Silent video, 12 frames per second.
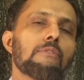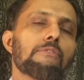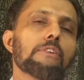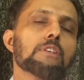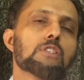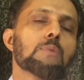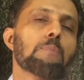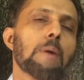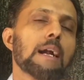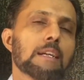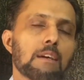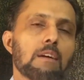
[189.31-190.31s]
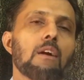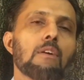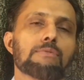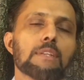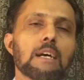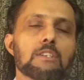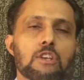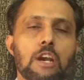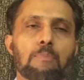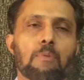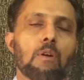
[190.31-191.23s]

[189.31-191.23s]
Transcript: first part of the trade